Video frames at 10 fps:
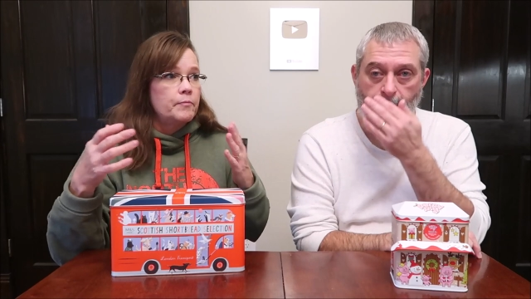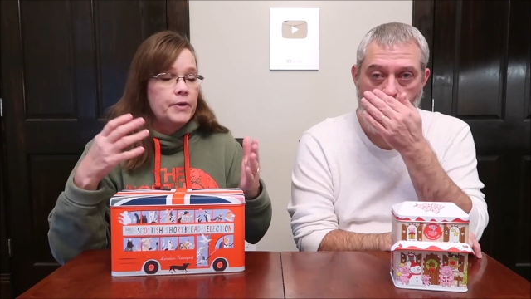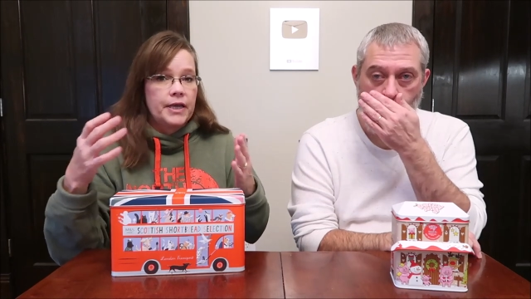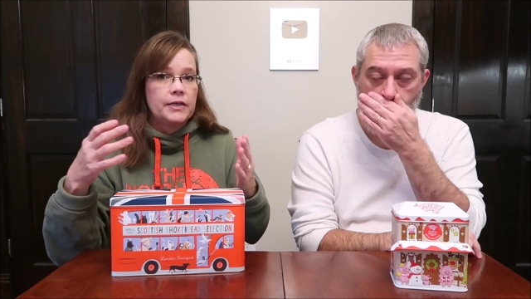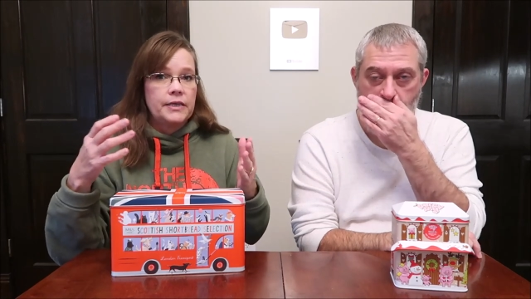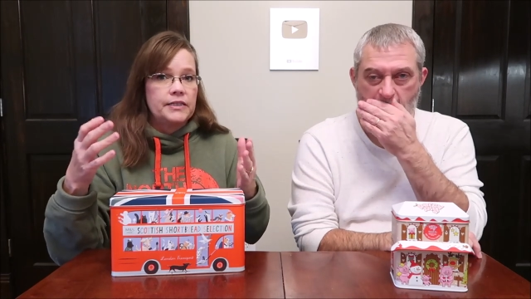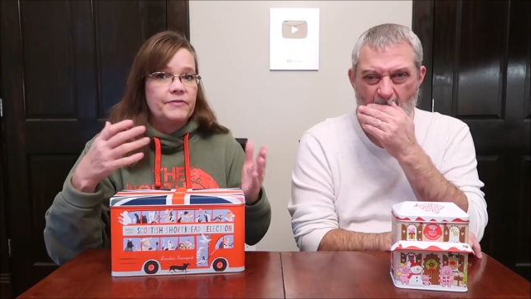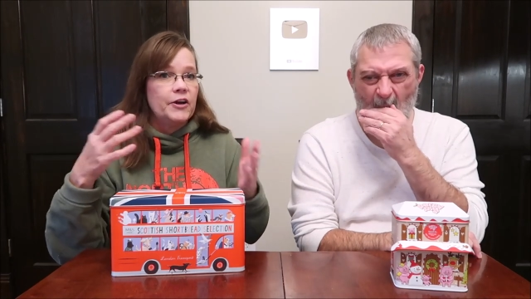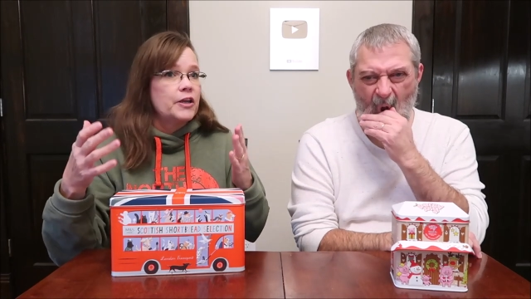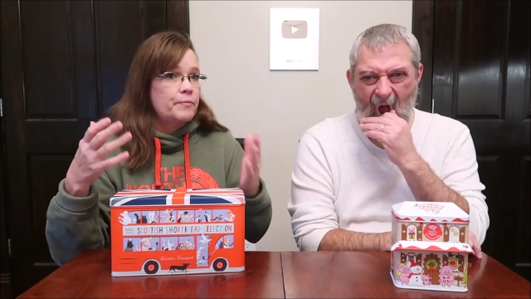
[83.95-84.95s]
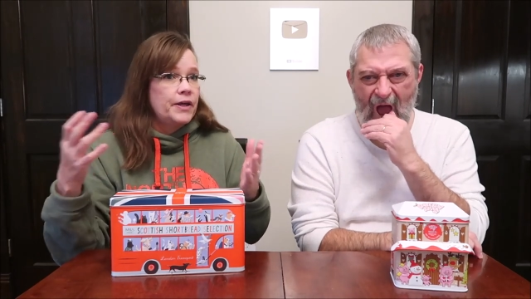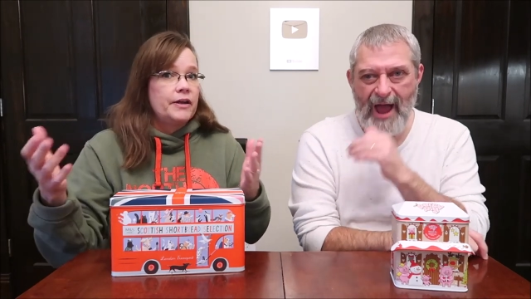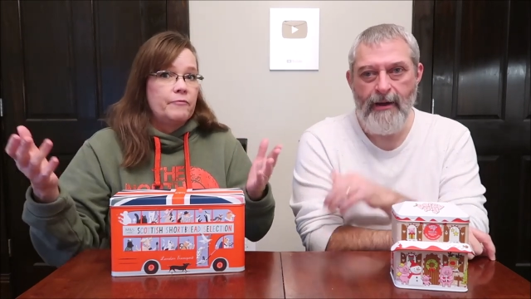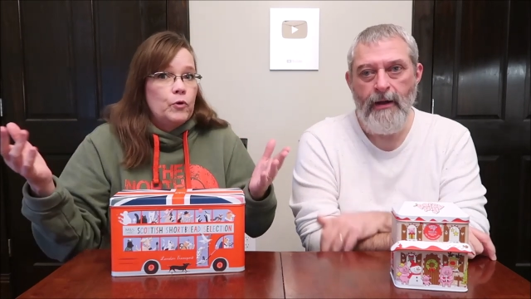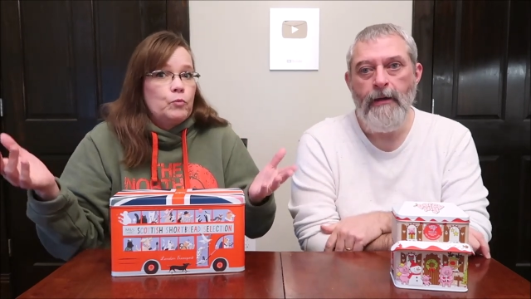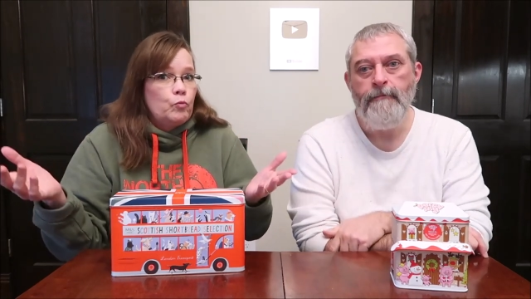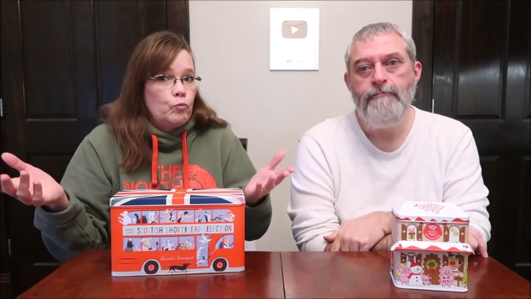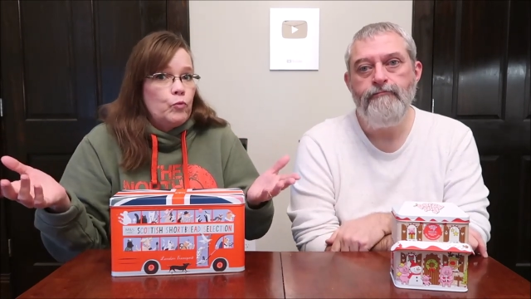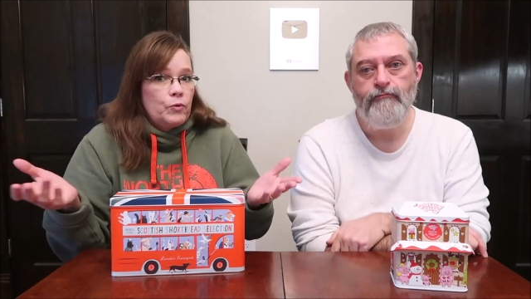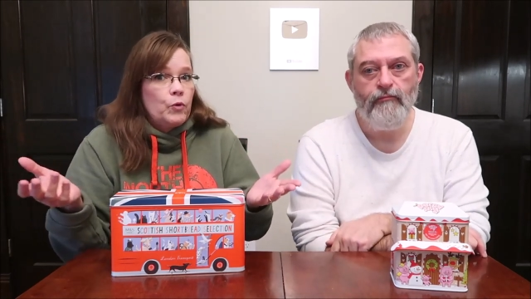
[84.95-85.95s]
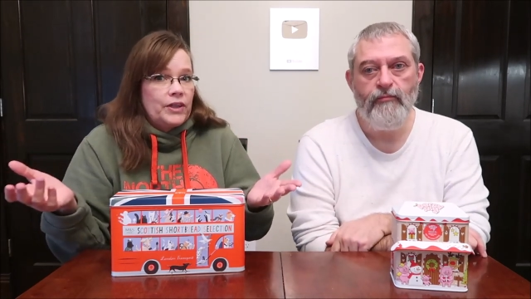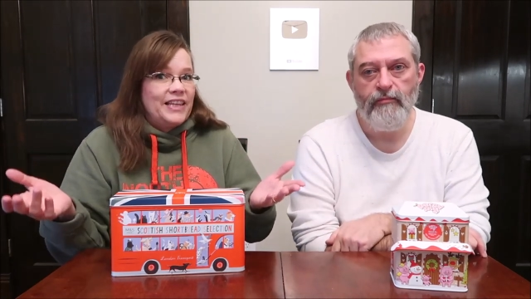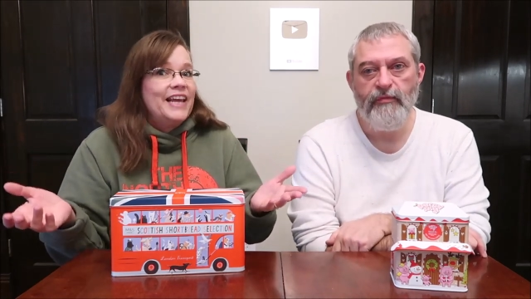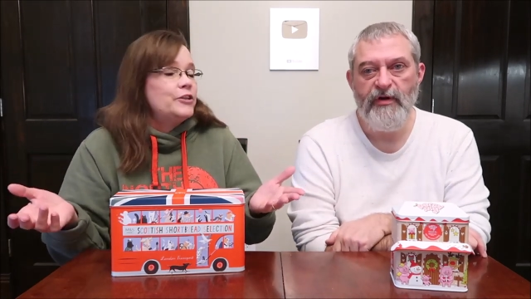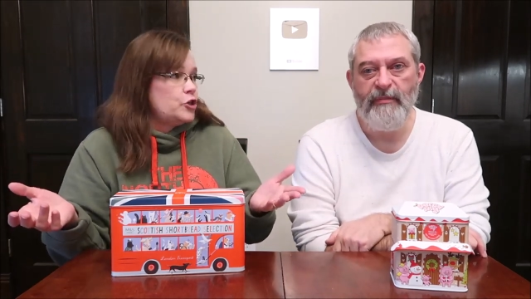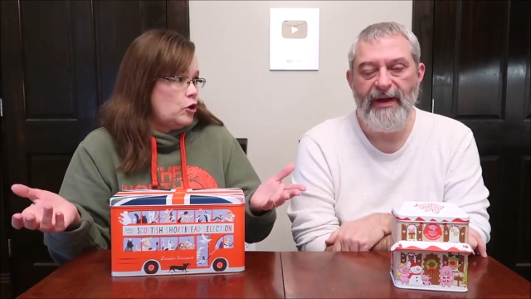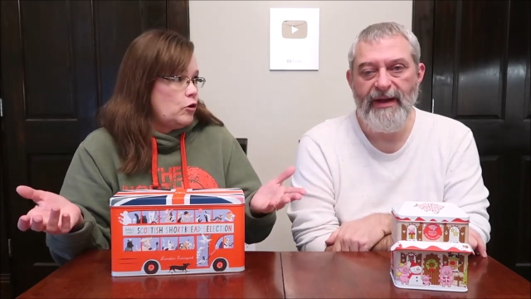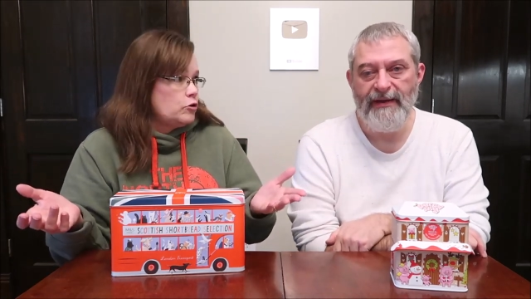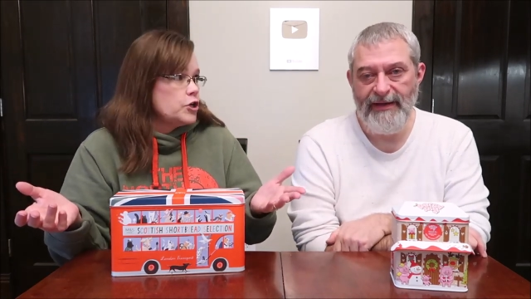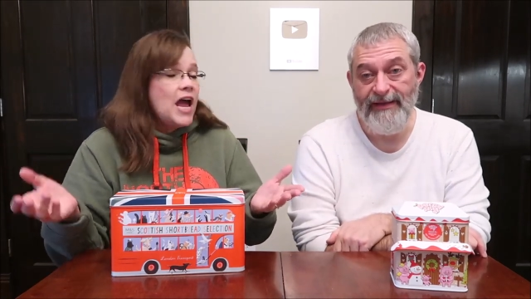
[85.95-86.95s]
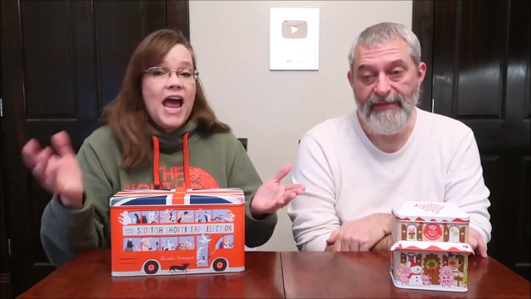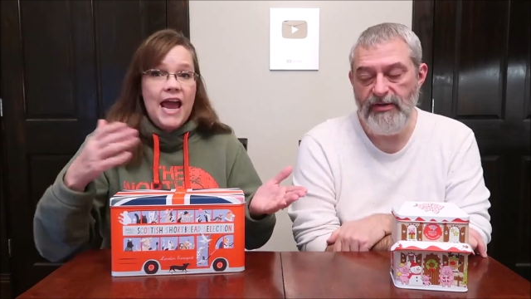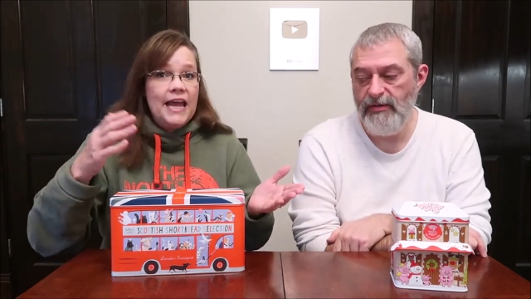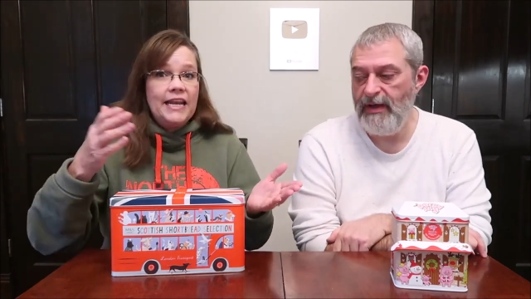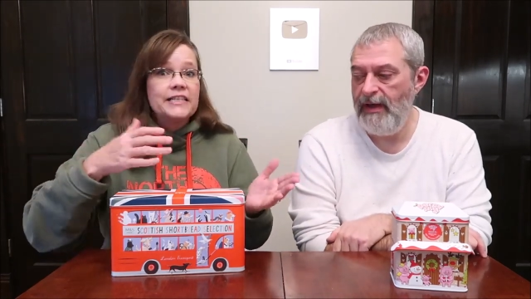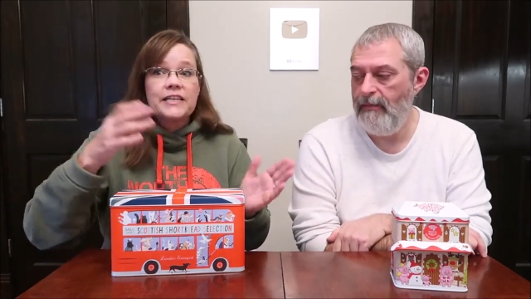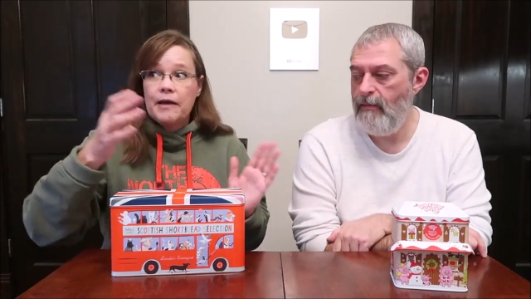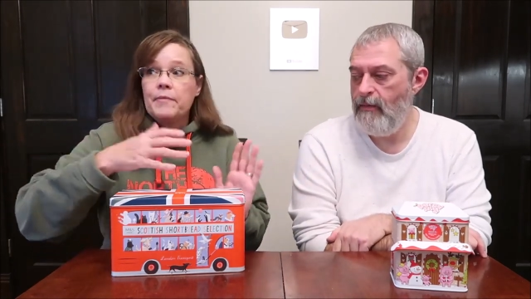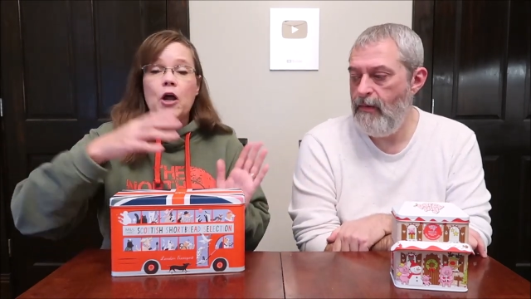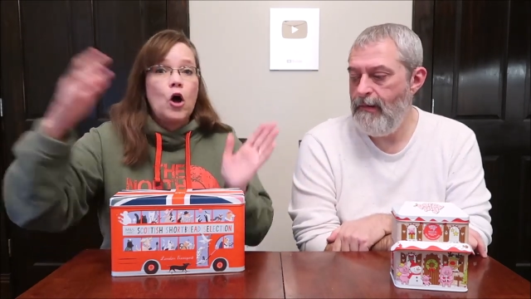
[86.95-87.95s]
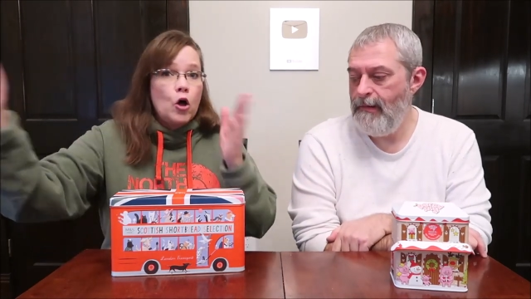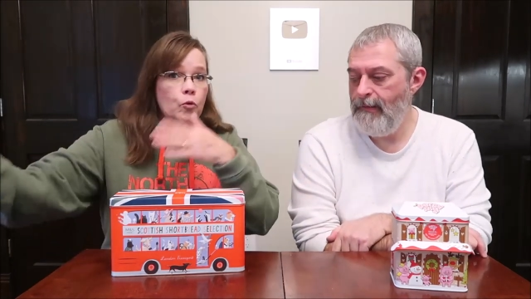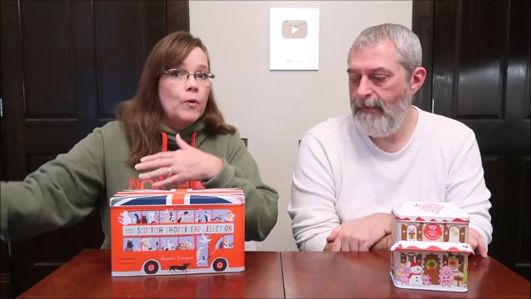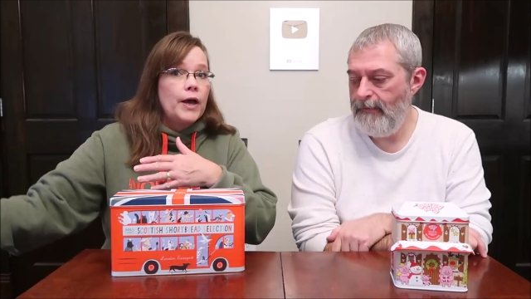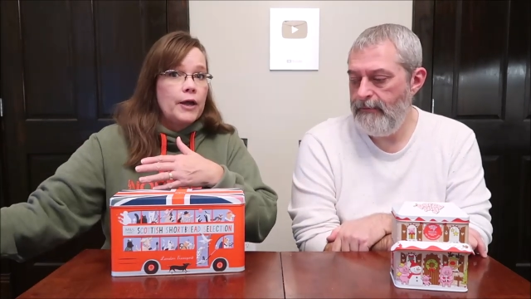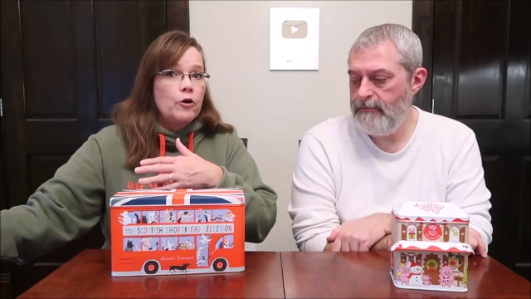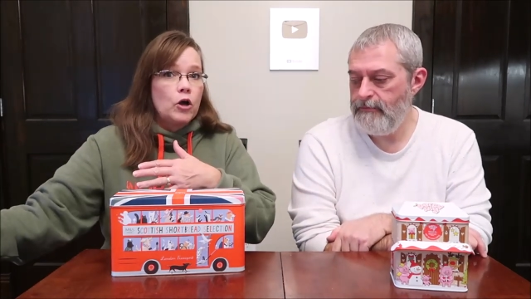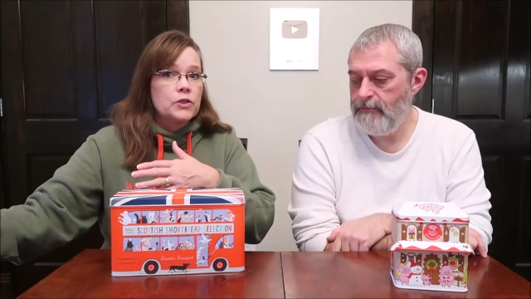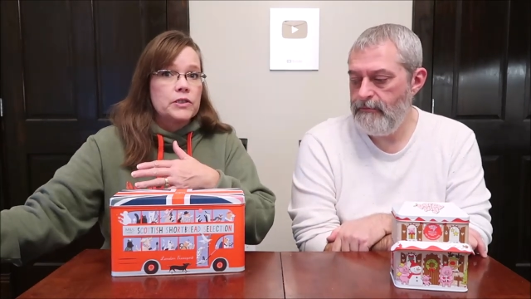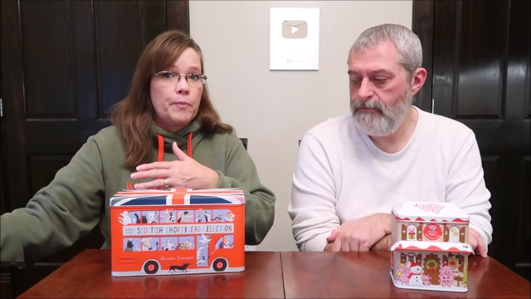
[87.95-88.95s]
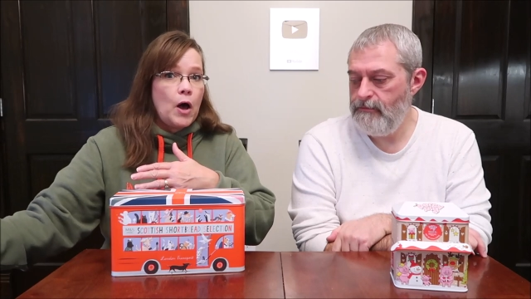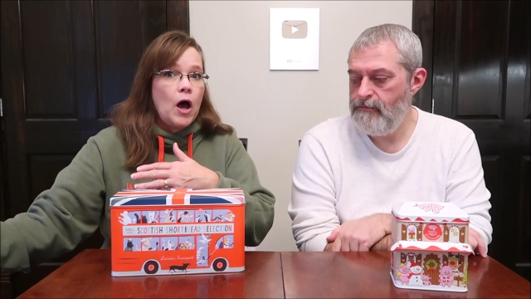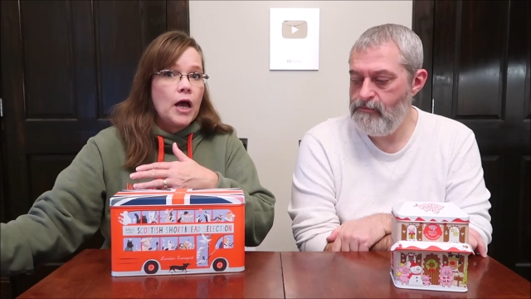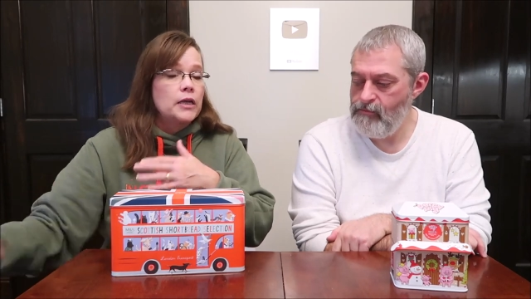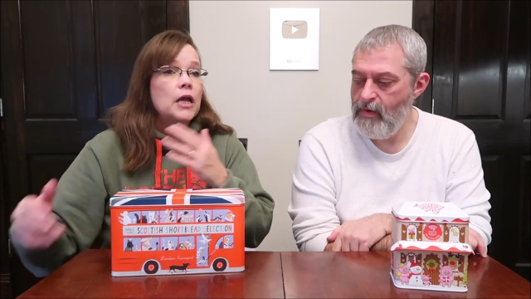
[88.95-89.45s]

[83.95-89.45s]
Speaker 1: because it's very competitive with, with what they They're charge. The and it's coming all the way across the pond.